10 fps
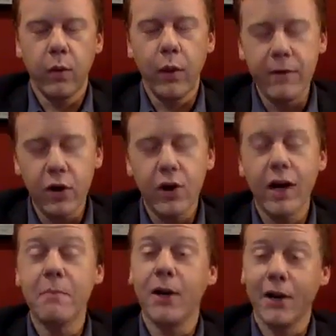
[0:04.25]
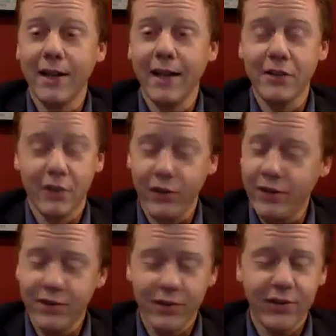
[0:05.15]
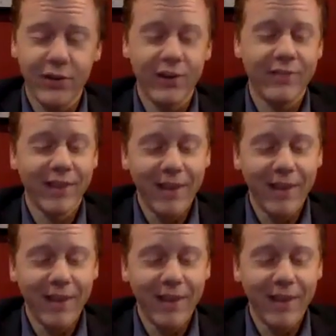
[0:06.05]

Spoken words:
webinar and podcast series. Good grief.